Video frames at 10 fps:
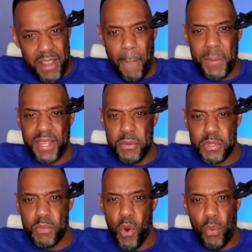but he was
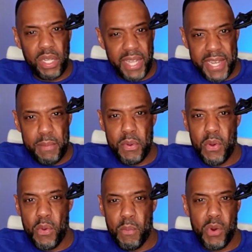more
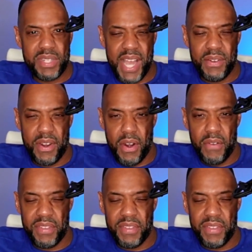relatable, more down to earth.